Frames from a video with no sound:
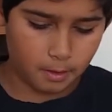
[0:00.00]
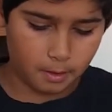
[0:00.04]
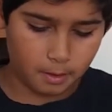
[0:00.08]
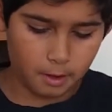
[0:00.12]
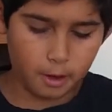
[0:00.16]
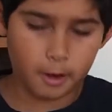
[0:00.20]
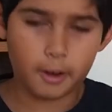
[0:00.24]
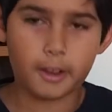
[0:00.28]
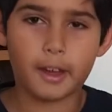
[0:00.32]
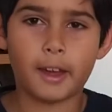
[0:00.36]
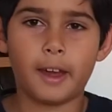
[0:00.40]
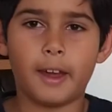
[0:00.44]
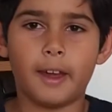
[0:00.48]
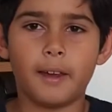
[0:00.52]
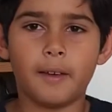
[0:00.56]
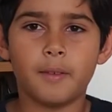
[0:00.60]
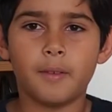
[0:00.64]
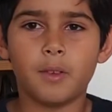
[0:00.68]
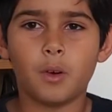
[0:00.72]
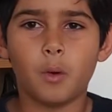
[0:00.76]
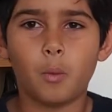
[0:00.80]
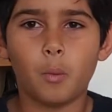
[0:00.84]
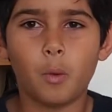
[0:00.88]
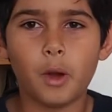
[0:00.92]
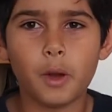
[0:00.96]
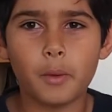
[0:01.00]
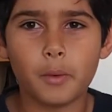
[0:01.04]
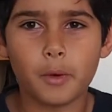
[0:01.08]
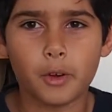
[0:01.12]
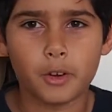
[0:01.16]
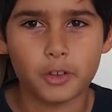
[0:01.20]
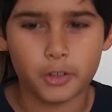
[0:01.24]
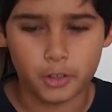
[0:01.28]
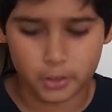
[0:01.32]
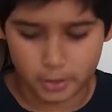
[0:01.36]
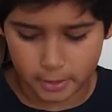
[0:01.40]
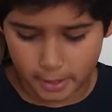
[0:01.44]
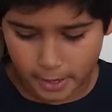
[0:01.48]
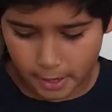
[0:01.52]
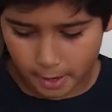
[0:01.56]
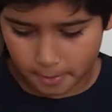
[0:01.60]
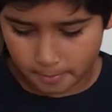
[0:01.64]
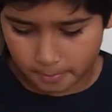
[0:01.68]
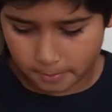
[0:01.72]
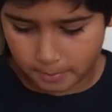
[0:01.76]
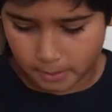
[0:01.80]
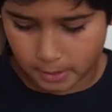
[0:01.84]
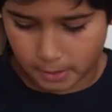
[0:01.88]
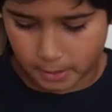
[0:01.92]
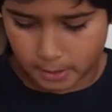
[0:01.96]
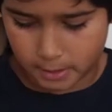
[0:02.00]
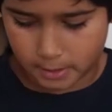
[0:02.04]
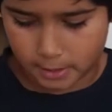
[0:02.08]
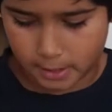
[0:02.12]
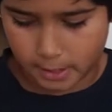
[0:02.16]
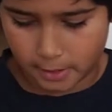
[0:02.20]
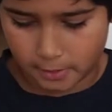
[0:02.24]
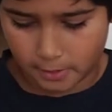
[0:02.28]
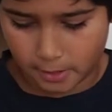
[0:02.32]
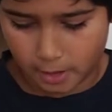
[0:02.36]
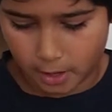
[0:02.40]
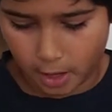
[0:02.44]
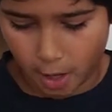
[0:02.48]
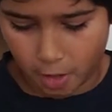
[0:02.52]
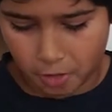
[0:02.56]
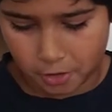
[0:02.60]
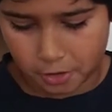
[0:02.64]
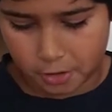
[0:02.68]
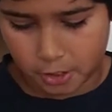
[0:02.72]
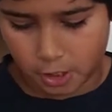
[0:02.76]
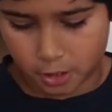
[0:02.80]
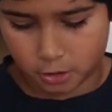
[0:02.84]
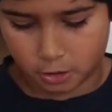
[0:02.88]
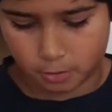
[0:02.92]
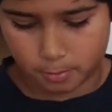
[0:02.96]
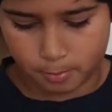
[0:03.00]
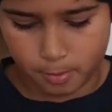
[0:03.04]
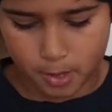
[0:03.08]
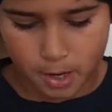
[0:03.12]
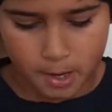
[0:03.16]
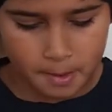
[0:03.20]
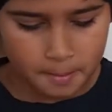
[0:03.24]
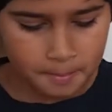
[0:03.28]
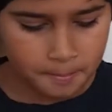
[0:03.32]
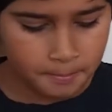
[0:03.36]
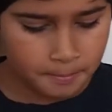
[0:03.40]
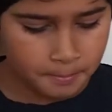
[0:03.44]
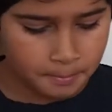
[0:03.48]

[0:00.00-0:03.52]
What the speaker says: Okay, what we want to do now is get the other slice of bread